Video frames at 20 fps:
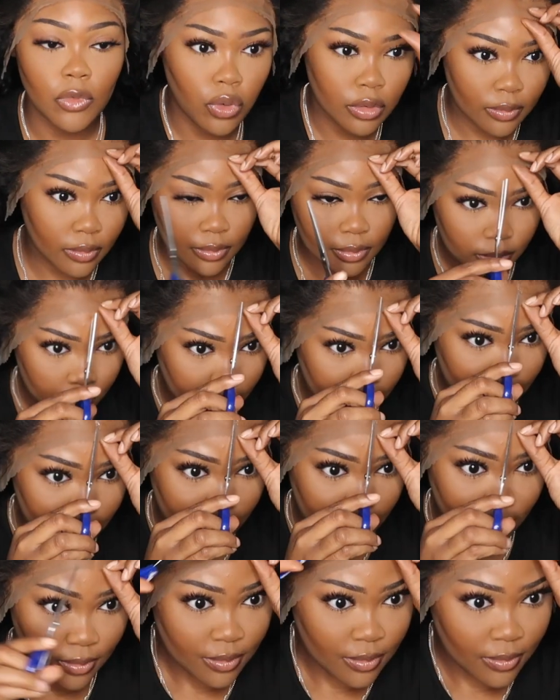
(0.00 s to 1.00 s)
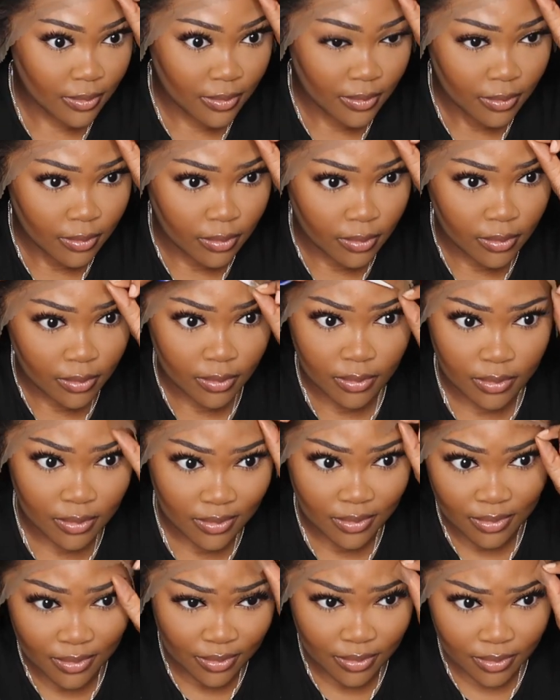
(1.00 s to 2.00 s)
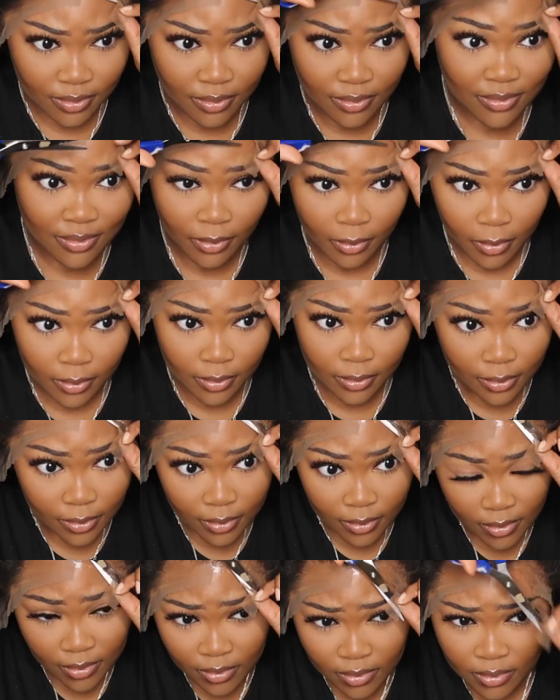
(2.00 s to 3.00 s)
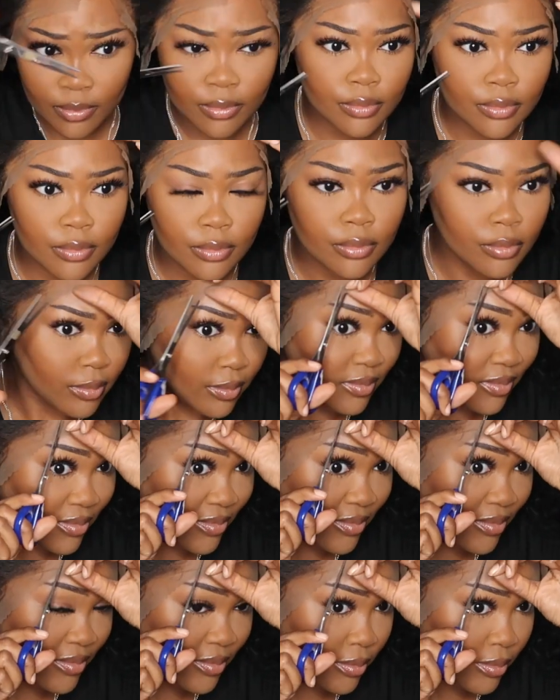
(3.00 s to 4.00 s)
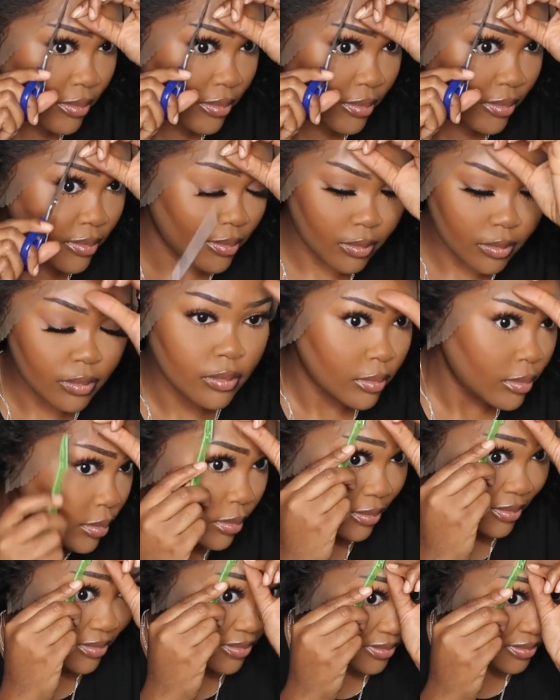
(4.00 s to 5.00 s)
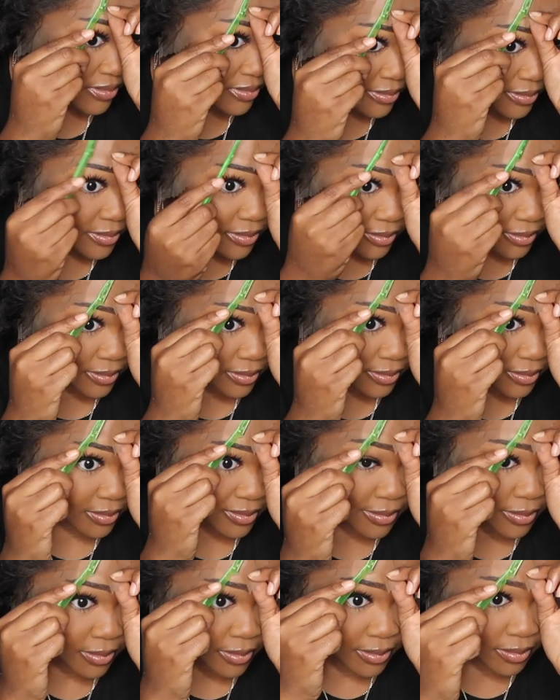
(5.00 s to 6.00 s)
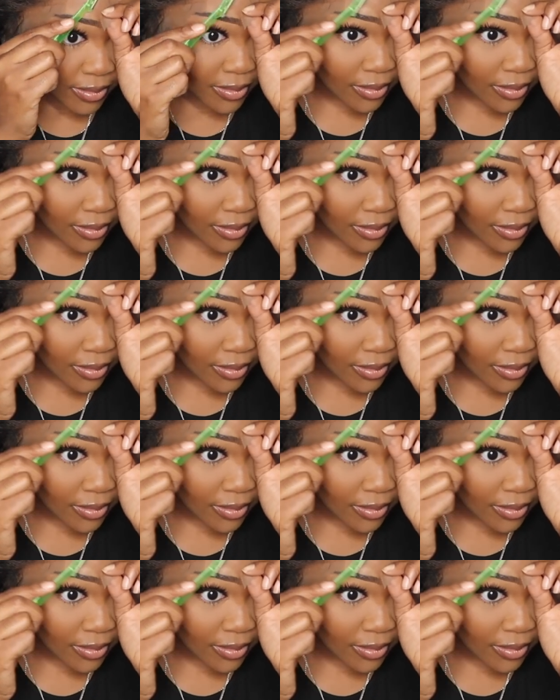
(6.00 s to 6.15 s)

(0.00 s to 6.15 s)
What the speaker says: So to install this unit, I decided to first start off by cutting the excess lace in the front